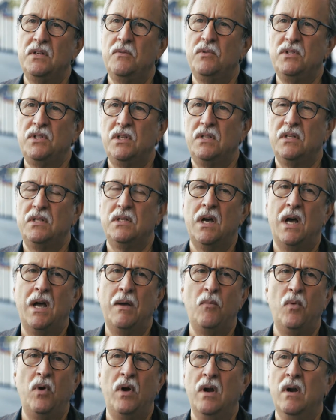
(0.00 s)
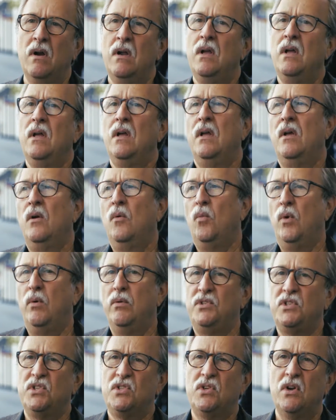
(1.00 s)
it was at the time where we
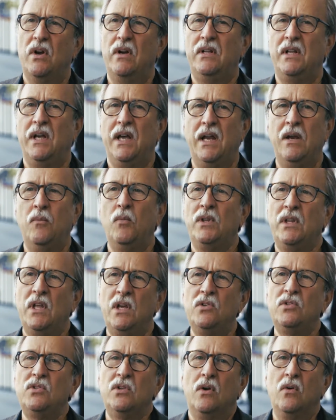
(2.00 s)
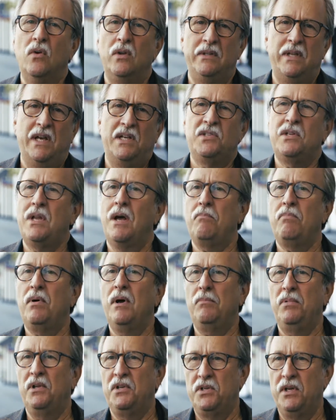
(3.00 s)
were just starting to get in what they used to call desktop
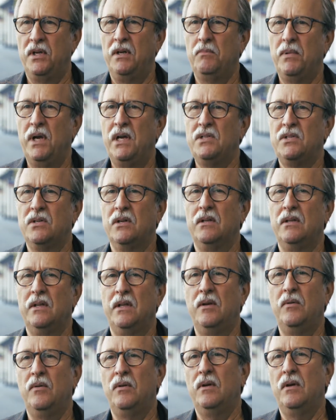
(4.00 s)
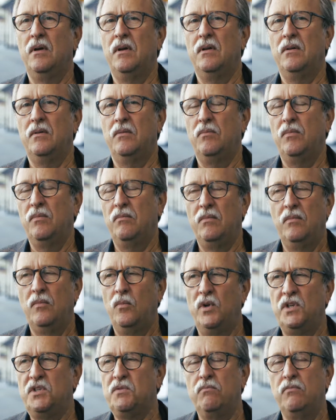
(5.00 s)
publishing, basically,
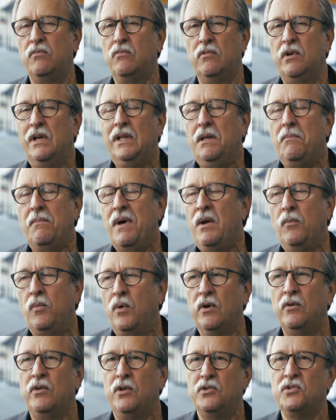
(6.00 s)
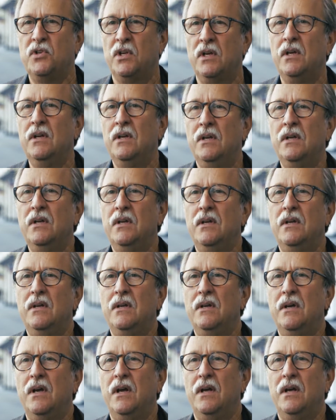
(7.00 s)
which really meant we were using
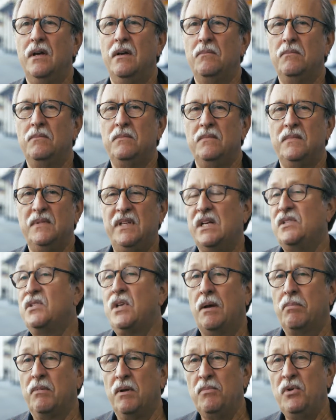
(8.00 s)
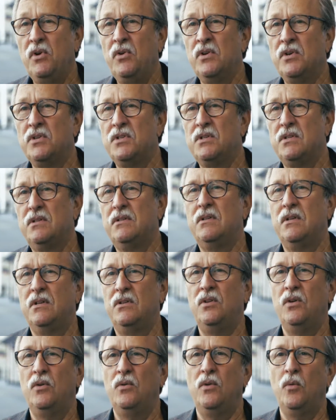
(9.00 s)
desktop computers to
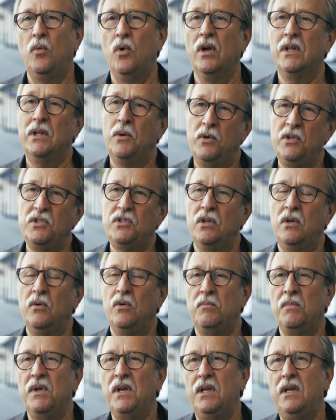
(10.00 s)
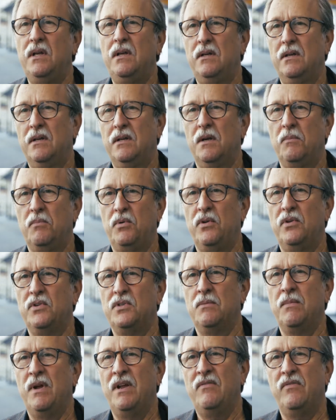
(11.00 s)
do the work that we used to do with mini
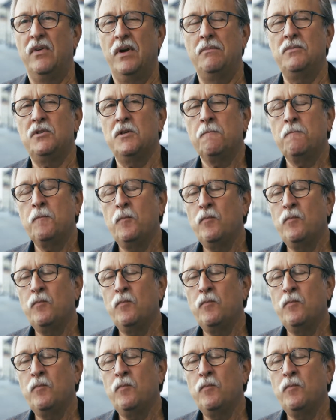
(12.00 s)
computers and mainframes.